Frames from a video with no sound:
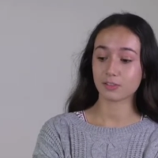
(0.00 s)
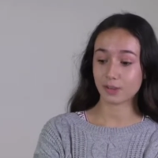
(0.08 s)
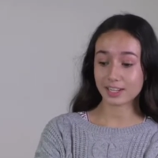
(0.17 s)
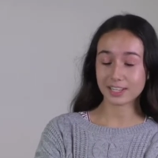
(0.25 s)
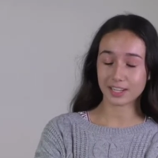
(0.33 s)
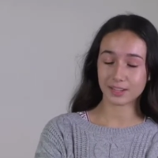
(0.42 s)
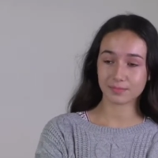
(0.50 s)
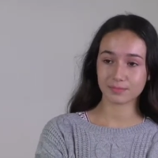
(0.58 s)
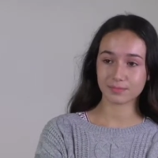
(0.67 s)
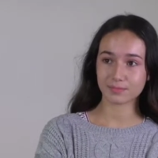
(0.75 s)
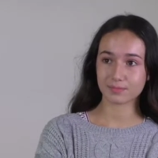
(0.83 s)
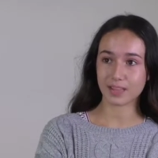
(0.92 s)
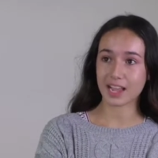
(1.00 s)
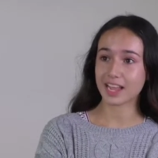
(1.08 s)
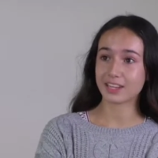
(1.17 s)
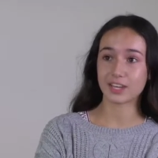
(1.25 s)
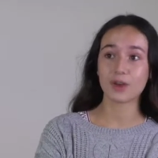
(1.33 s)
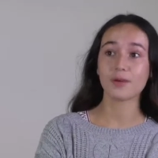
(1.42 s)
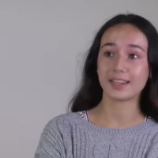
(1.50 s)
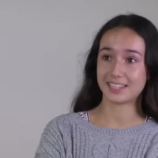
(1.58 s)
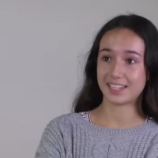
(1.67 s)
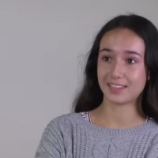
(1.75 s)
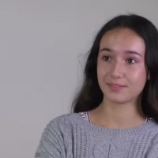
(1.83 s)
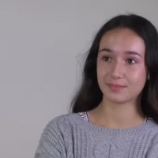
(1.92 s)
Really? I had no
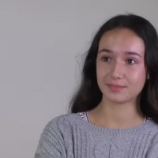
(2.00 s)
idea.